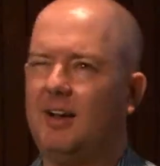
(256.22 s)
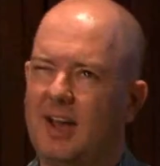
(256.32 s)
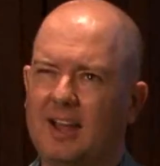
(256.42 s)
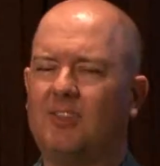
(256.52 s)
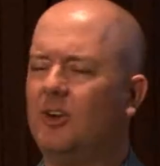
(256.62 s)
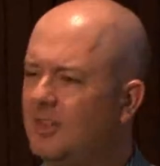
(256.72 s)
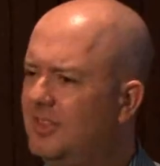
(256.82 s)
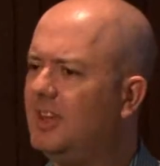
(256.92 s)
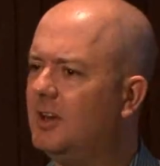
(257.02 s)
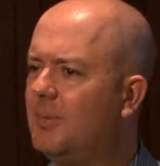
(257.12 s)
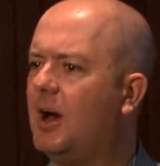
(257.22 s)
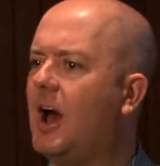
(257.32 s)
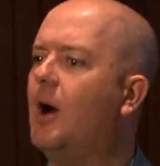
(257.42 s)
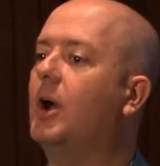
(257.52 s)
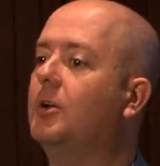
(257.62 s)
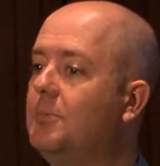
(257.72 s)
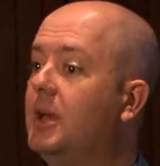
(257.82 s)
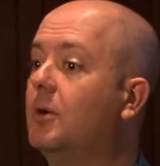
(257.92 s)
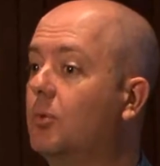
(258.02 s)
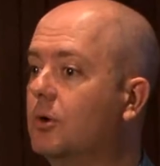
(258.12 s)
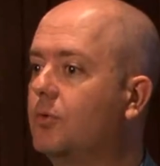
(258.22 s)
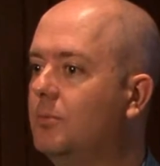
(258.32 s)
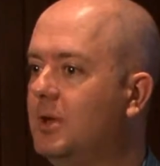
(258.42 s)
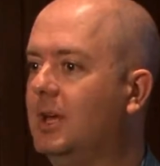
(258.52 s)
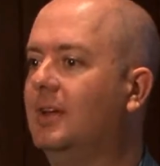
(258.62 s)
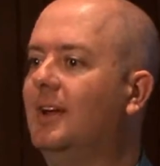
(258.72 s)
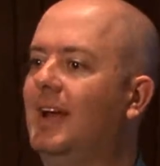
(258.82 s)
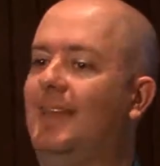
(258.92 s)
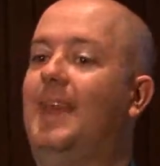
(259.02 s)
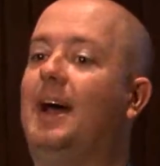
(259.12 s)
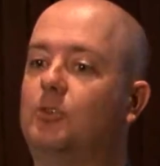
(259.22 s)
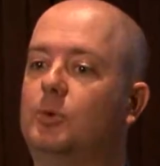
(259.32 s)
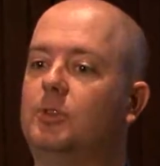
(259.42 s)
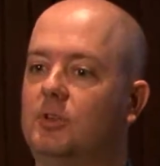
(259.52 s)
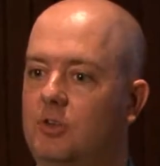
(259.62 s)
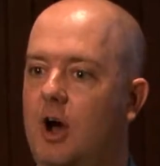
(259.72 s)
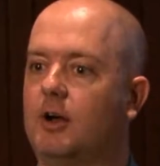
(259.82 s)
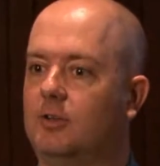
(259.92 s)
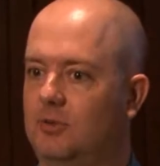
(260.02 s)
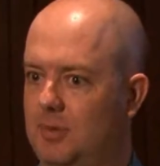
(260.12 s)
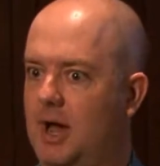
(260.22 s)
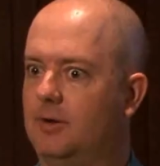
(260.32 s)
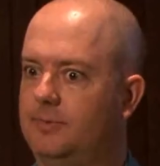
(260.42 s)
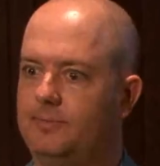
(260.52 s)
I started thinking about how I could make it work for me, and that's what this talk is about.